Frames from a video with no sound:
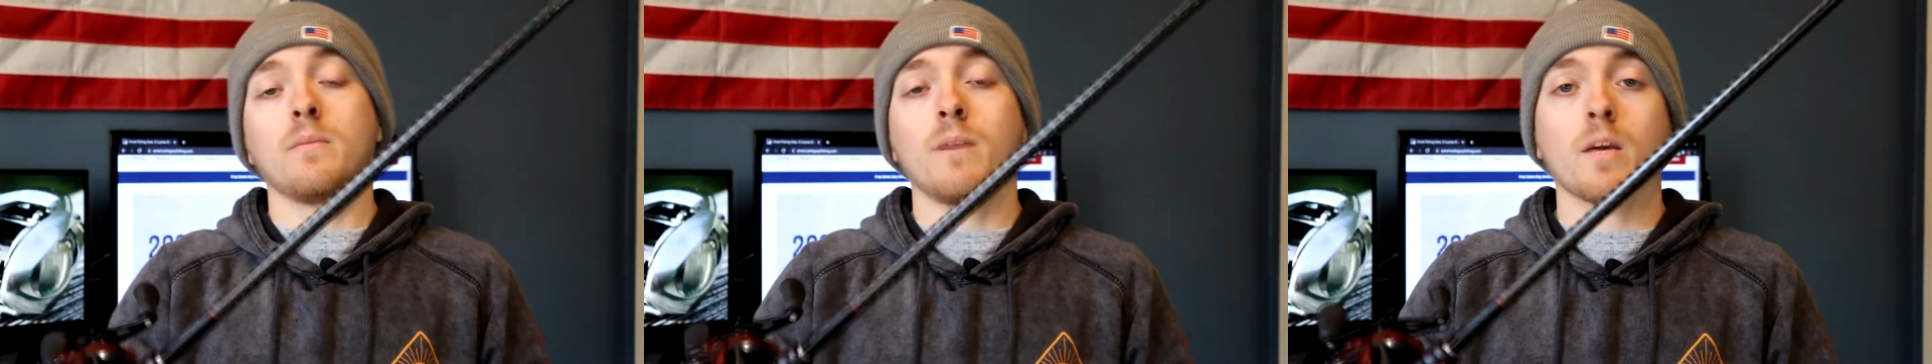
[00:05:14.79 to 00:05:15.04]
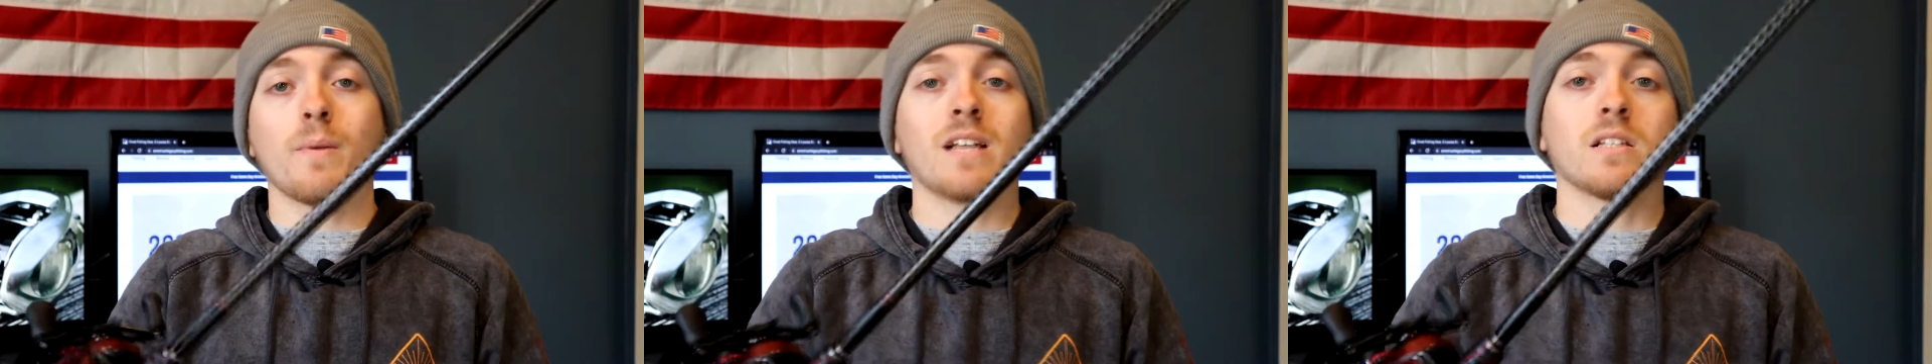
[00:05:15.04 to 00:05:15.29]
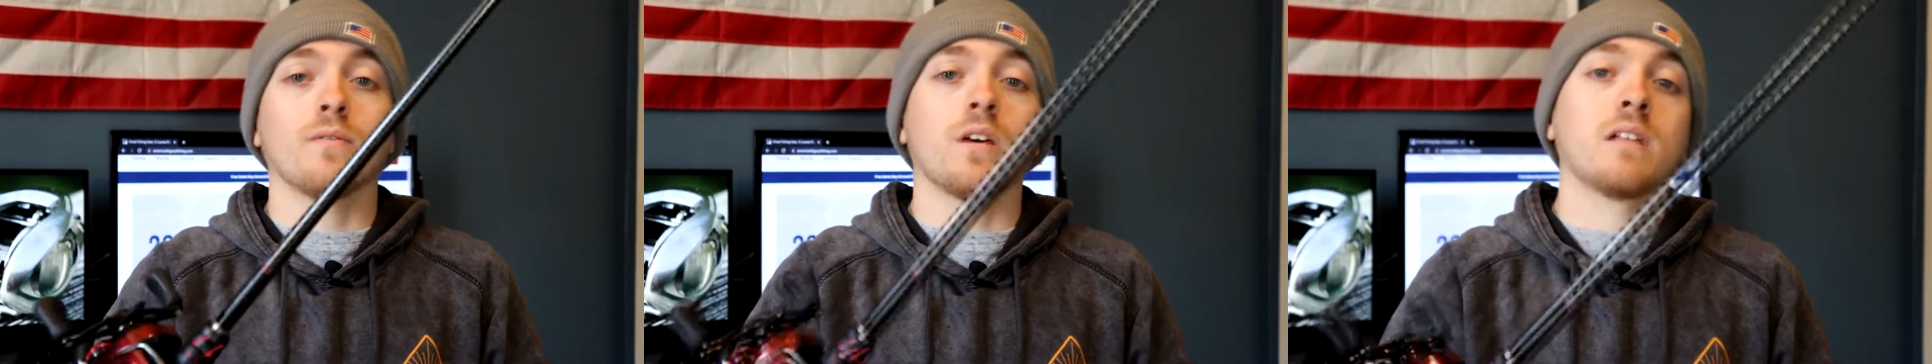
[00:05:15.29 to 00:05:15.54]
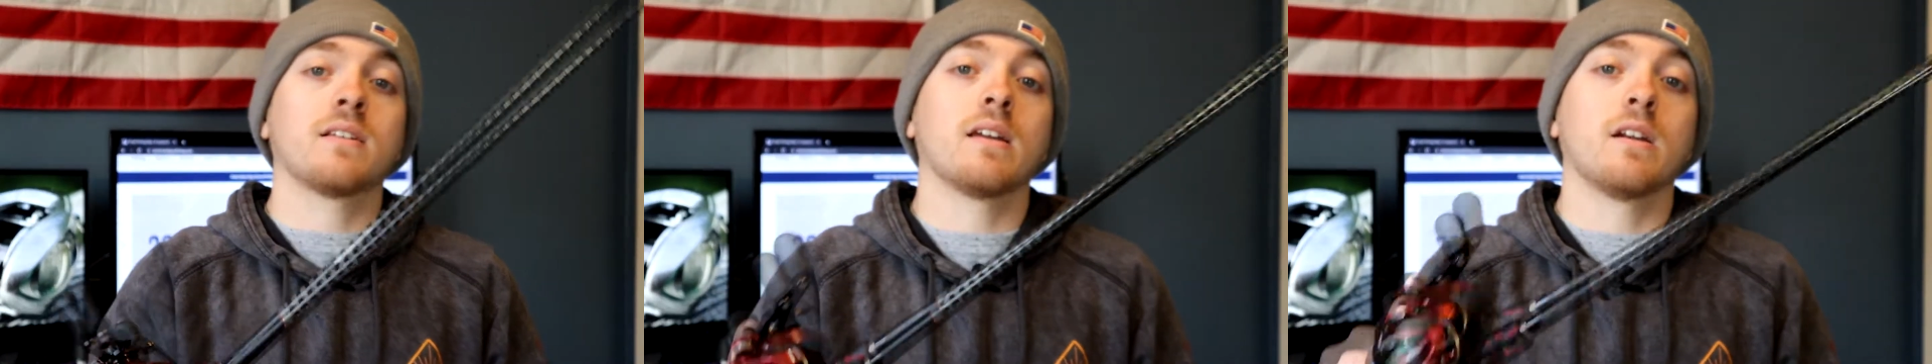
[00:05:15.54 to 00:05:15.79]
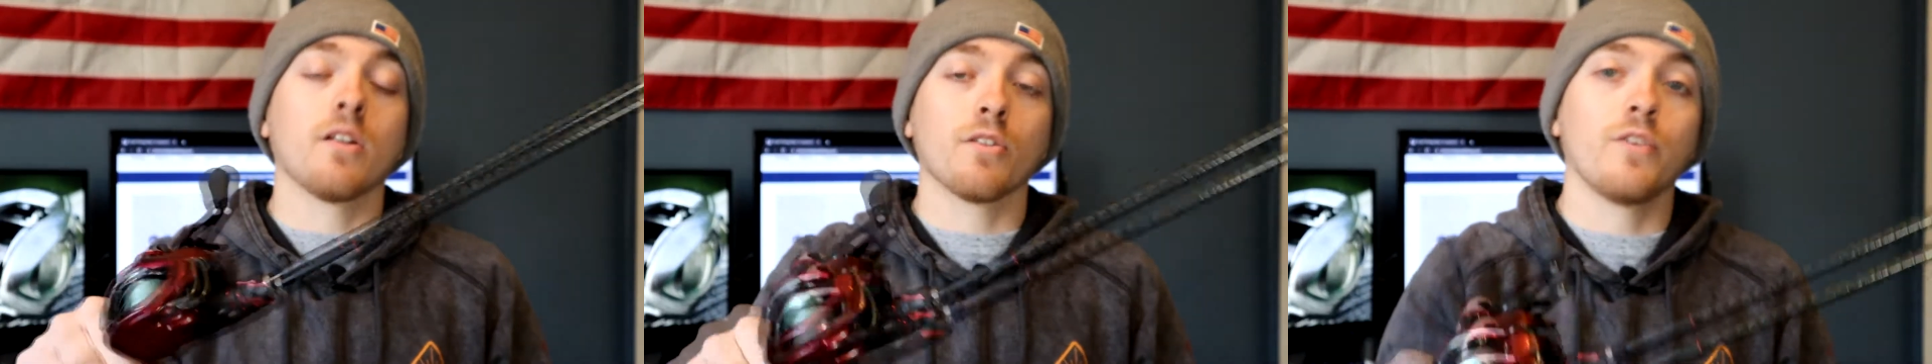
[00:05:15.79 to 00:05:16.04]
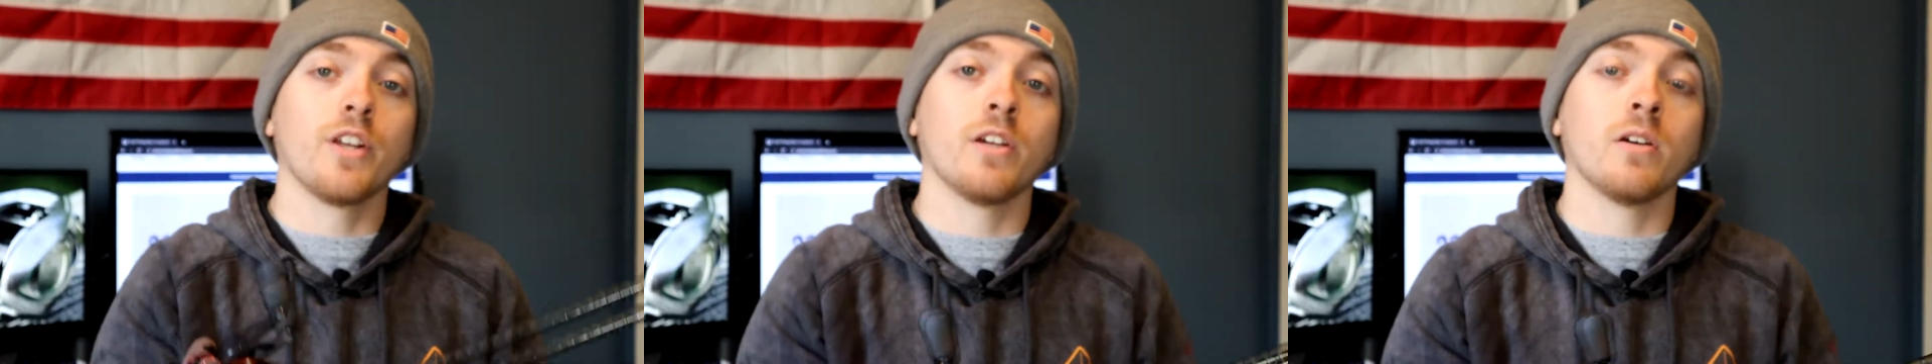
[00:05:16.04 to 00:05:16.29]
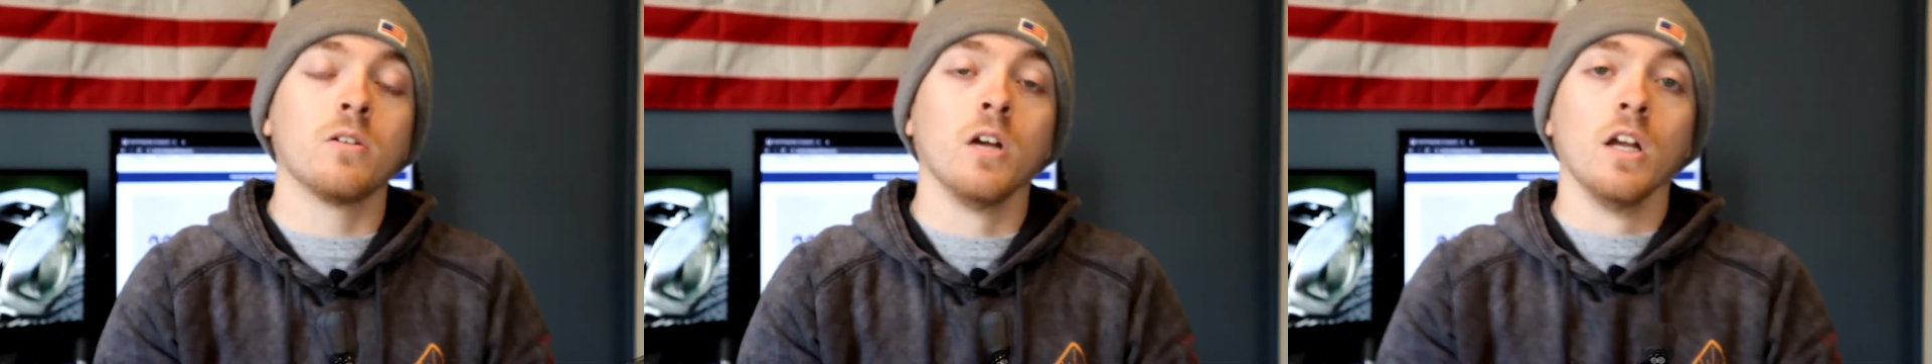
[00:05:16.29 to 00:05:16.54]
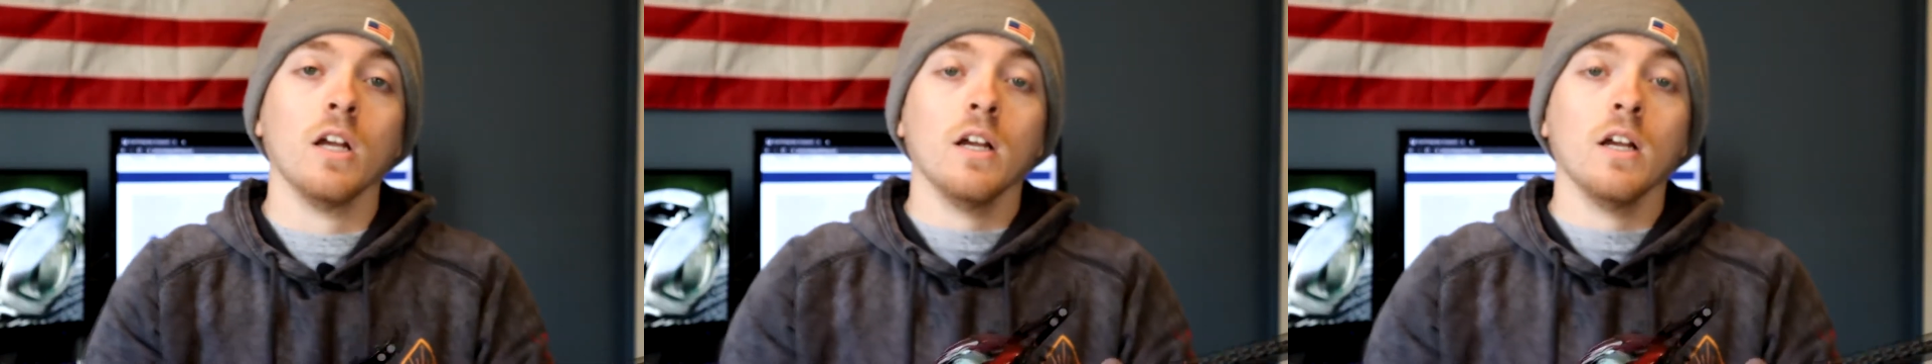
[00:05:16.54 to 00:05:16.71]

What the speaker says: the Megabass Levante in another video.